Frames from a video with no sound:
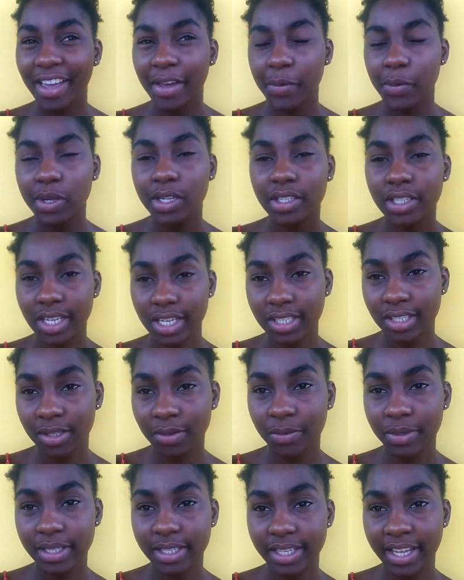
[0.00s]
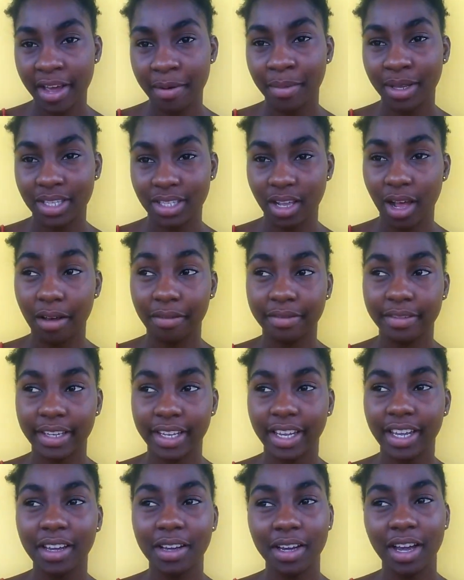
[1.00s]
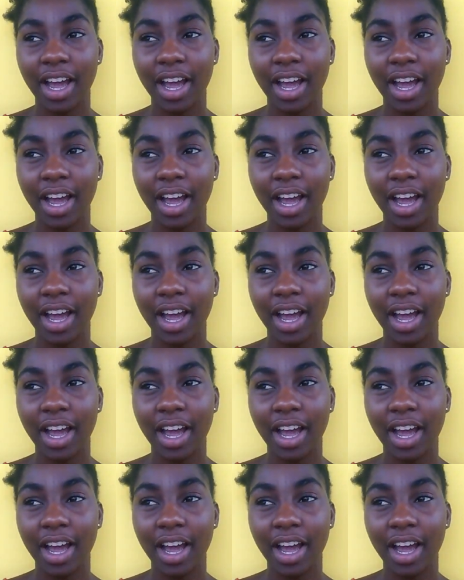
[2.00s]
Well, Jason would say I'm a softie,